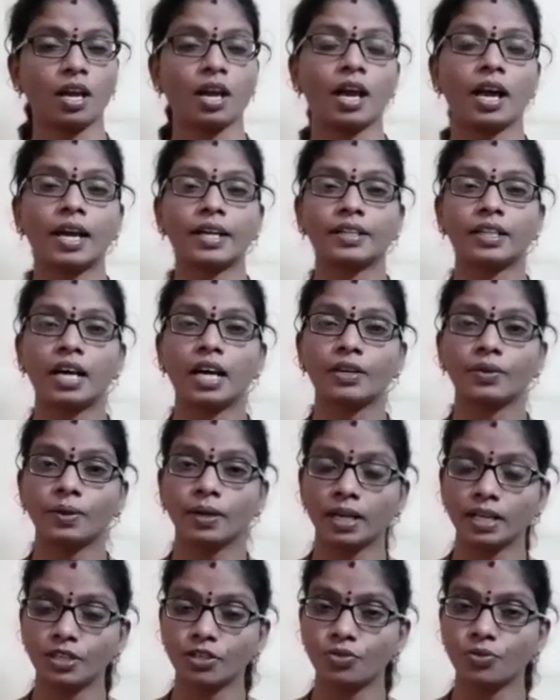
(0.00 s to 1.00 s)
And our
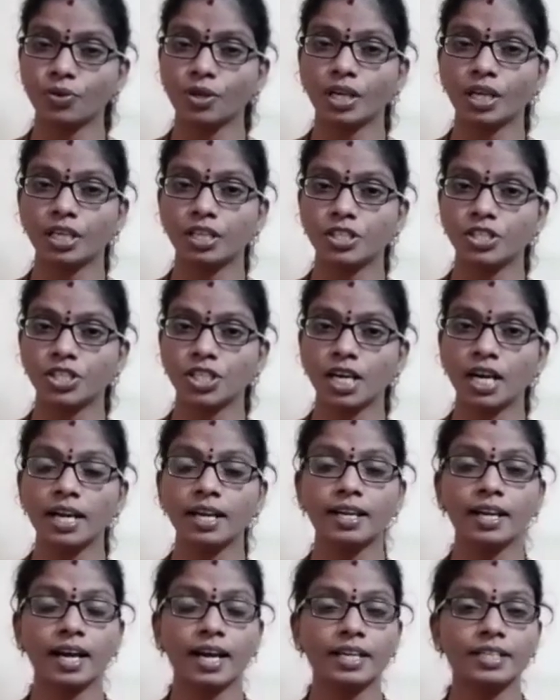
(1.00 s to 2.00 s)
country India
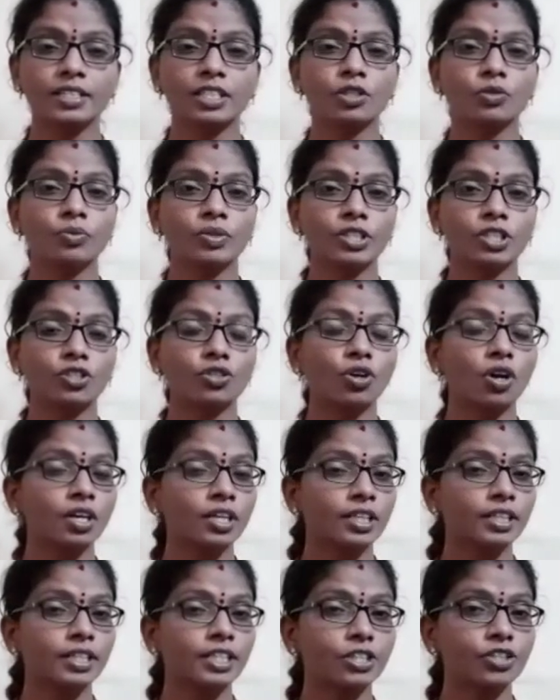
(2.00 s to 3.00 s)
lies in which
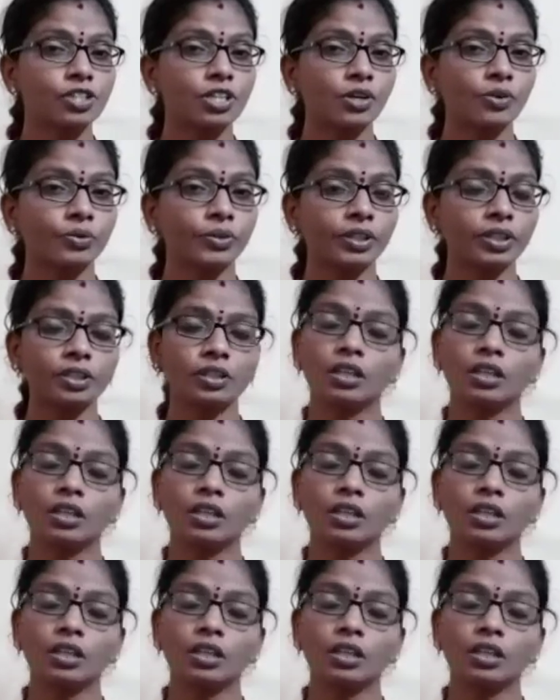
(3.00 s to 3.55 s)
continent, children?